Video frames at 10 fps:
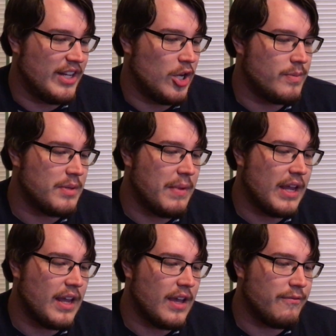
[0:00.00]
In hopes of
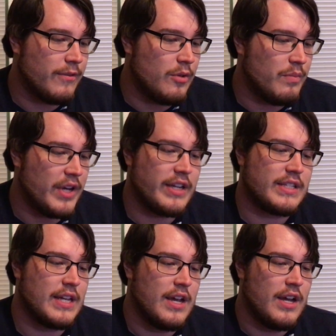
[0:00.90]
making a few
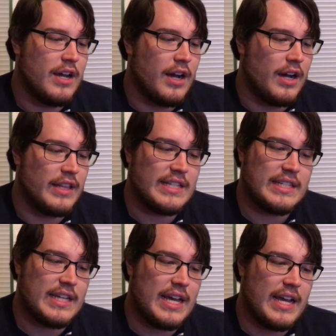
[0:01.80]
bucks on the
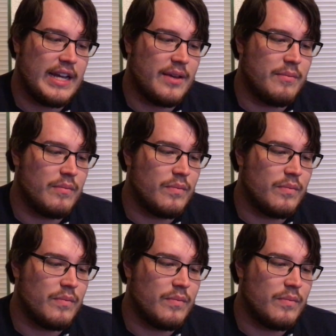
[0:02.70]
side,